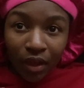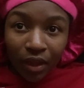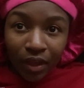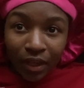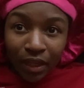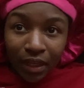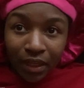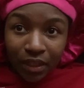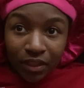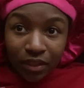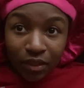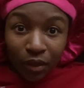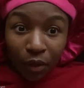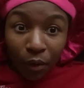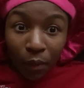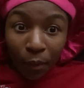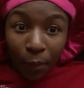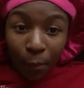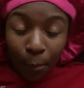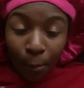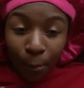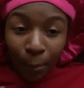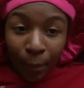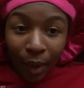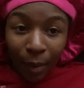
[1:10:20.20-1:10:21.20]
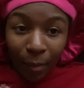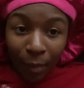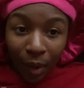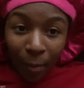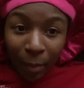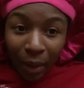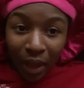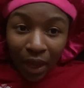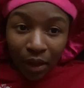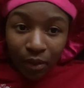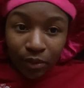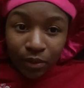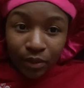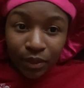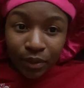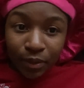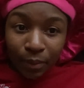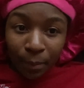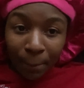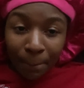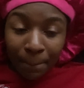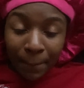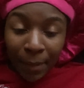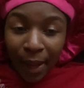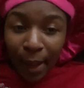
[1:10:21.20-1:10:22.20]
yeah, so my mama's house,
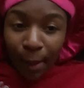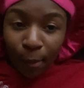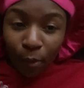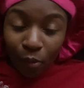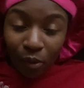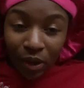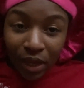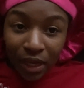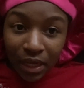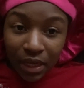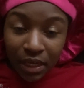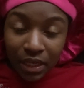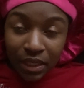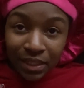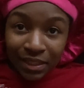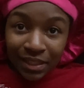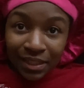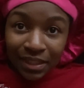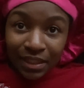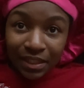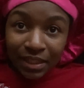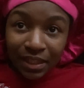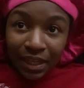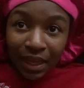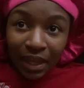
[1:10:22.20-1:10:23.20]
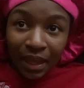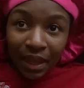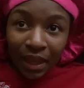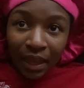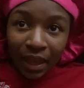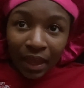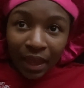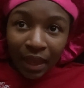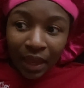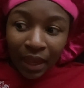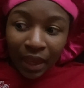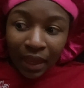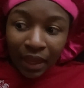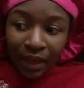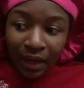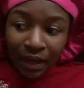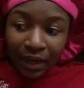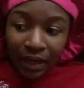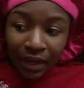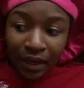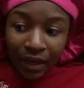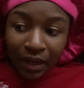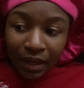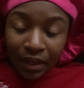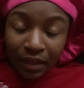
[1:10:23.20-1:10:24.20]
my wings,
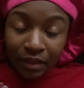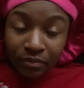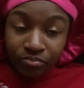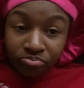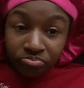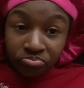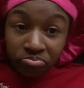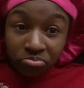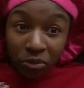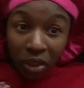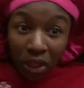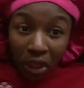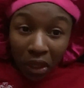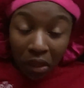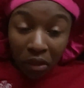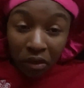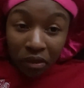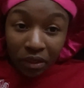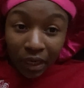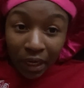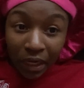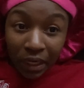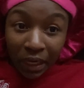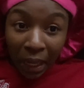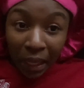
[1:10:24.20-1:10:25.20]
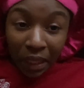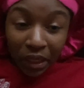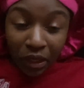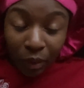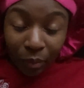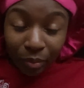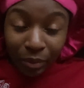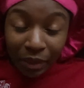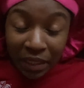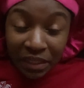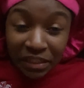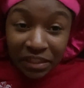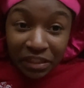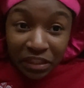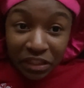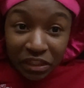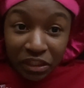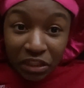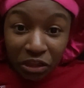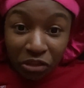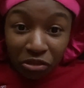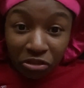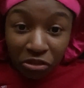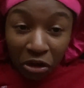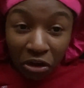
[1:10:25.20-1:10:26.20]
and then yeah, that diner place is
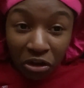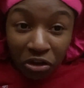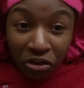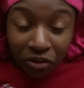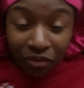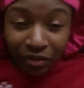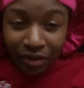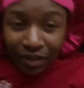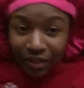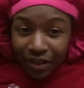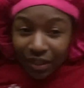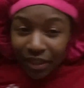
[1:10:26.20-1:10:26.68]
third on the